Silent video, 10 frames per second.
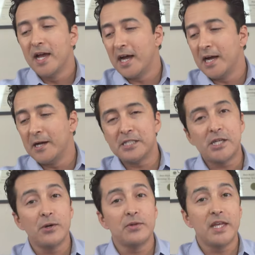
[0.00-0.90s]

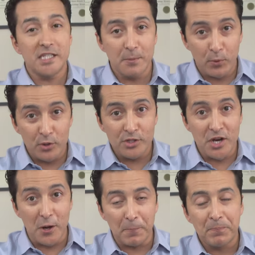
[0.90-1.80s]
So that's important to
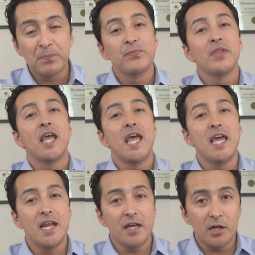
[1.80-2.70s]
know.
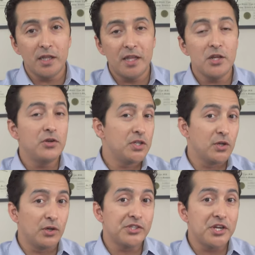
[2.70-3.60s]
Another thing you need
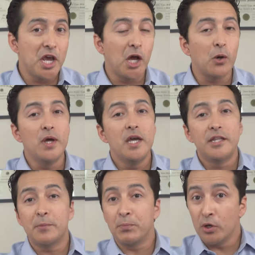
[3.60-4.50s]
to also know
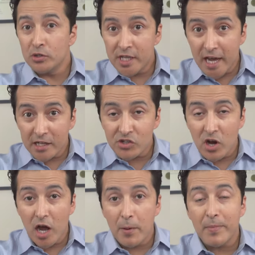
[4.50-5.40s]
that both
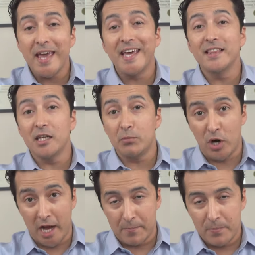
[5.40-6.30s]
Dexcom and
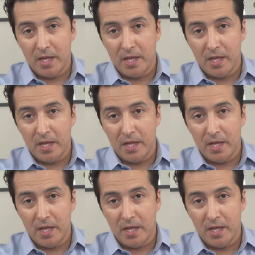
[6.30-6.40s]
Libre,